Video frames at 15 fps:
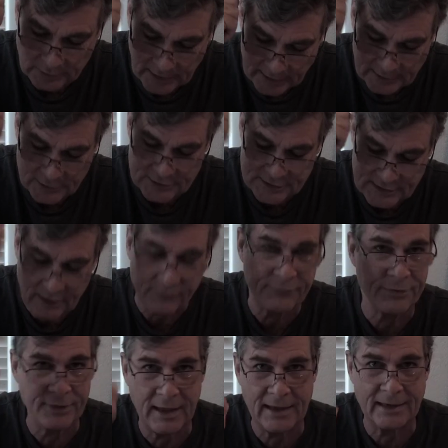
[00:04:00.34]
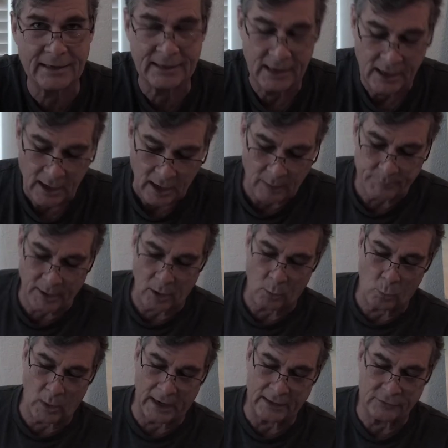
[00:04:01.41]
let yourself think about
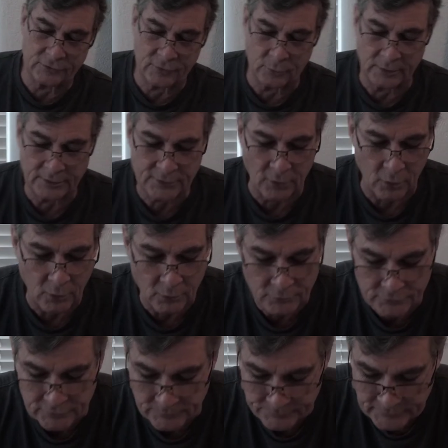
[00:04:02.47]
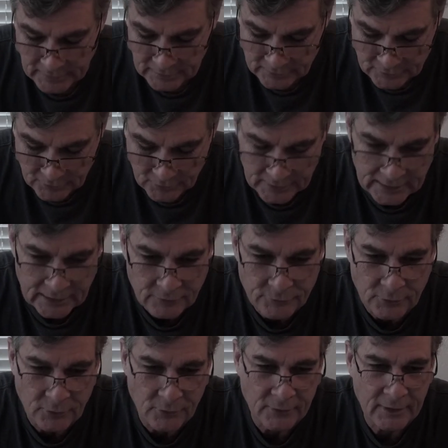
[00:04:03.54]
ways to indulge your
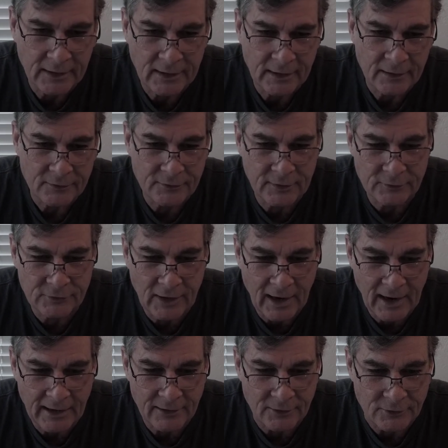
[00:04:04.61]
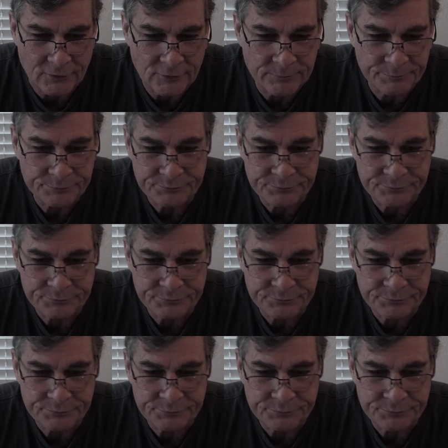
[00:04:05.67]
evil desires.